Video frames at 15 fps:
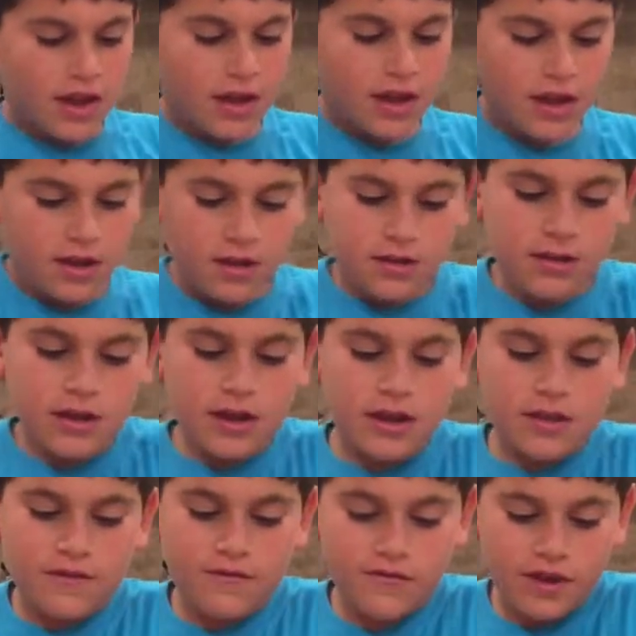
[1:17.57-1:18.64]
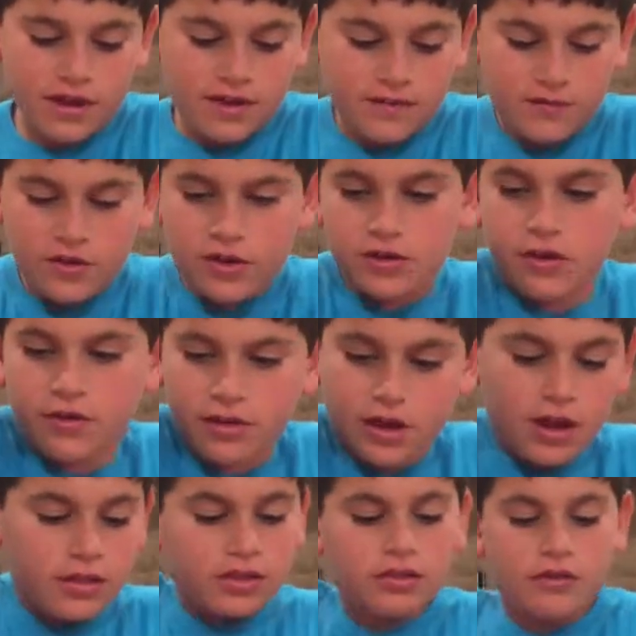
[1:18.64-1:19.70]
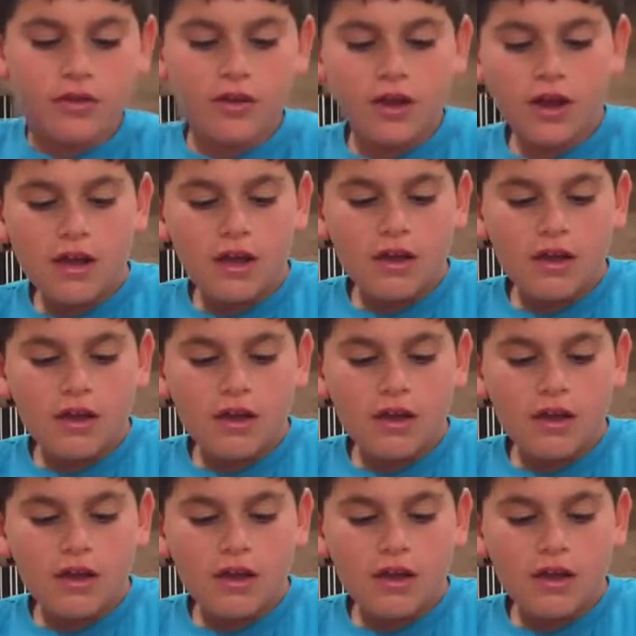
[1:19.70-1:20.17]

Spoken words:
And it's fine if you don't cut through